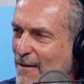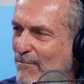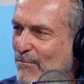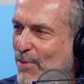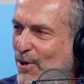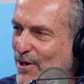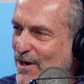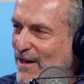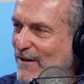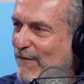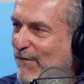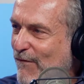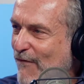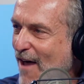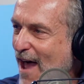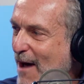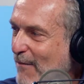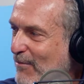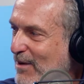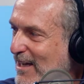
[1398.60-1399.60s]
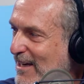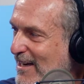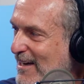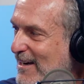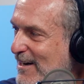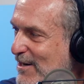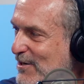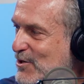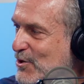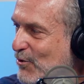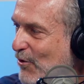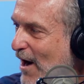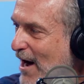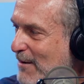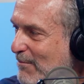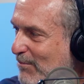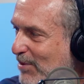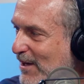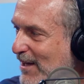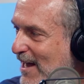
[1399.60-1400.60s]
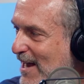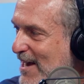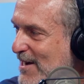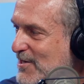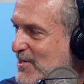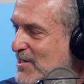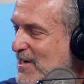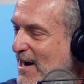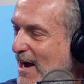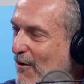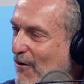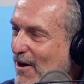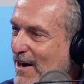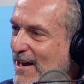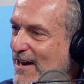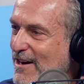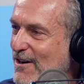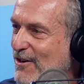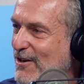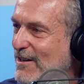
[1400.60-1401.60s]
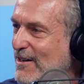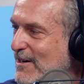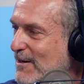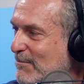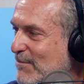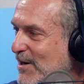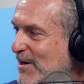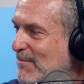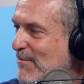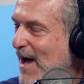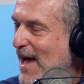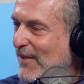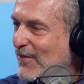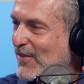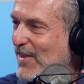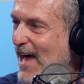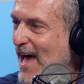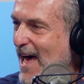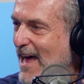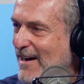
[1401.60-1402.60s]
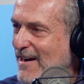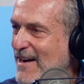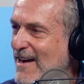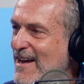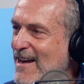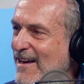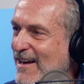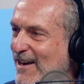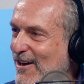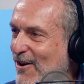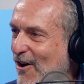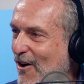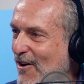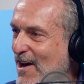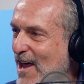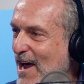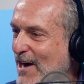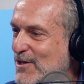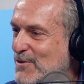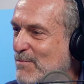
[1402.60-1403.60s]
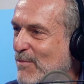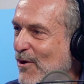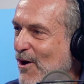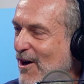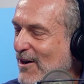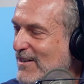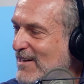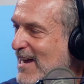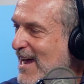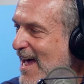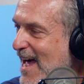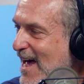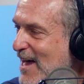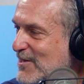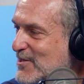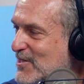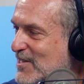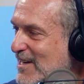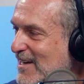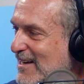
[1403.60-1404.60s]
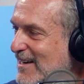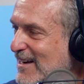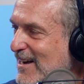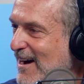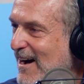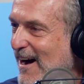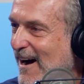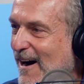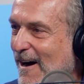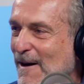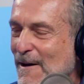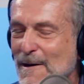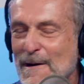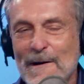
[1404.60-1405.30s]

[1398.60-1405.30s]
putting family in its right place. And I want to hear a little bit about that in our next broadcast. And you